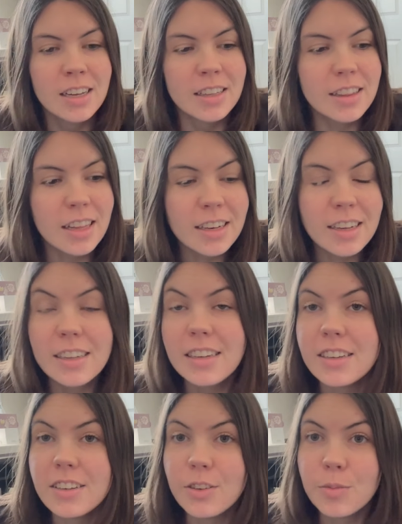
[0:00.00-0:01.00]
Then I need
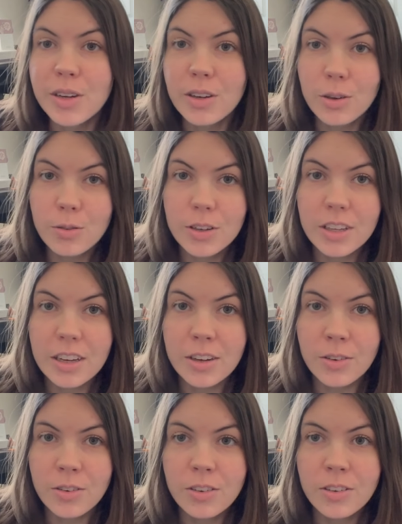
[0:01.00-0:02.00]
to do my
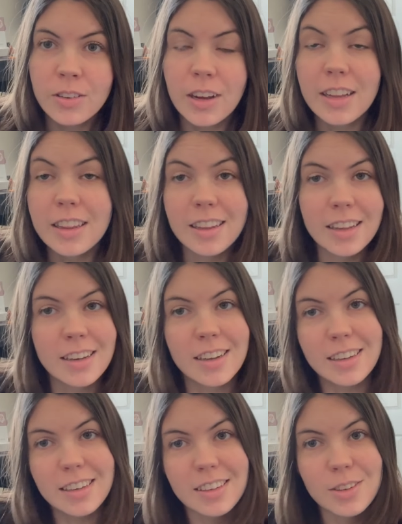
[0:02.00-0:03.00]
overgown, and then
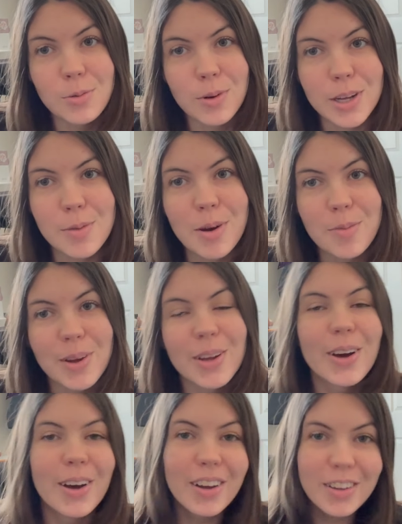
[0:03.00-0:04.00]
I need to worry about my
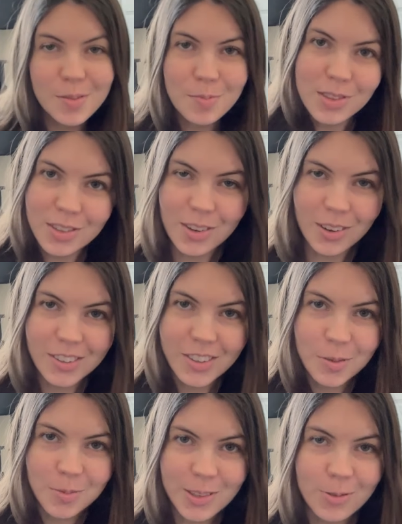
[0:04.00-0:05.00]
husband's
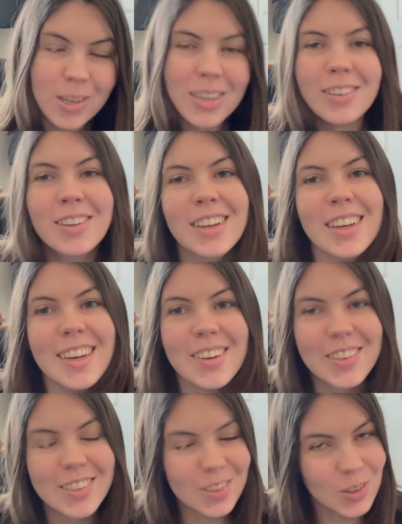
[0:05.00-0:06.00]
costume as well,
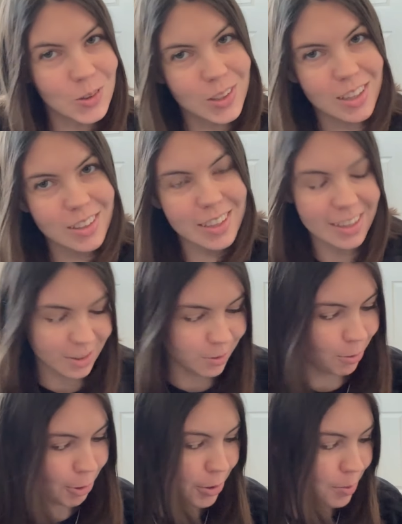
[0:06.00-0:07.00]
which is a whole nother can
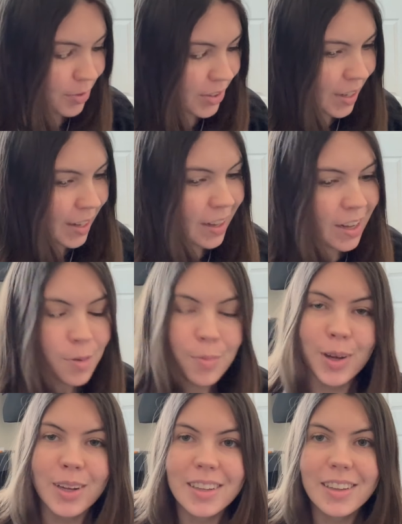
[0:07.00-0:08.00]
of worms.
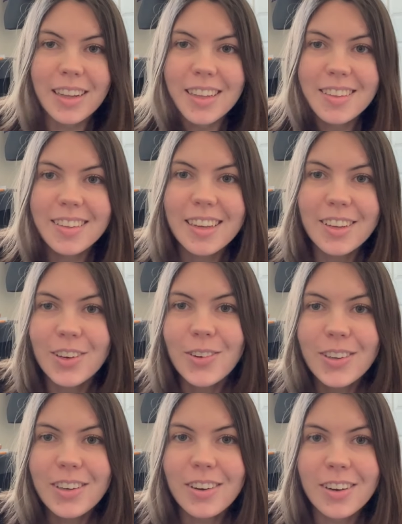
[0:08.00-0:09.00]
But let's get
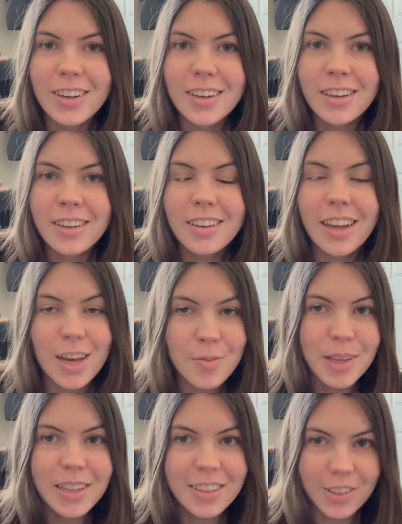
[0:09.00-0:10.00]
going on
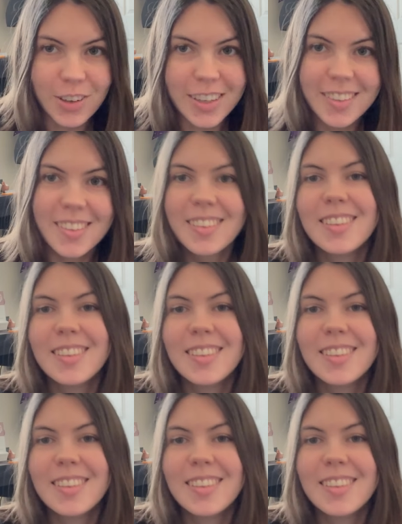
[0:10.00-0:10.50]
hemming the dress.